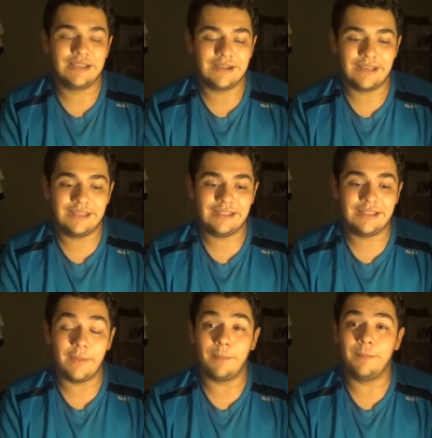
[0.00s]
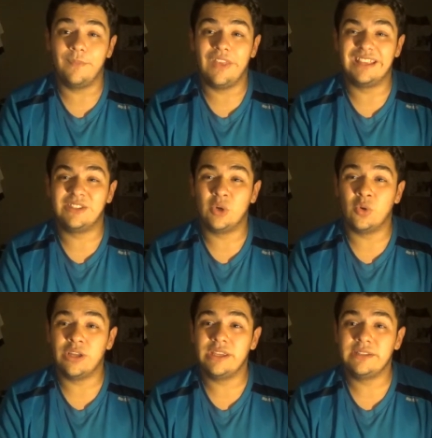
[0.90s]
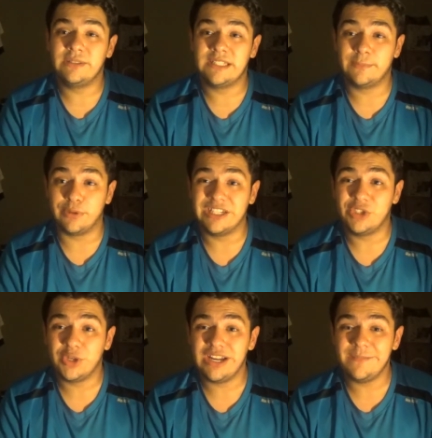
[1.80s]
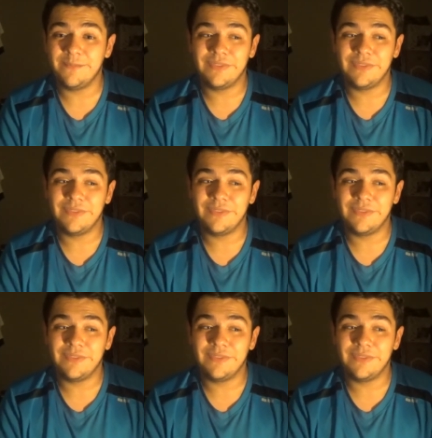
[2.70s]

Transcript: and then that that toy Springtrap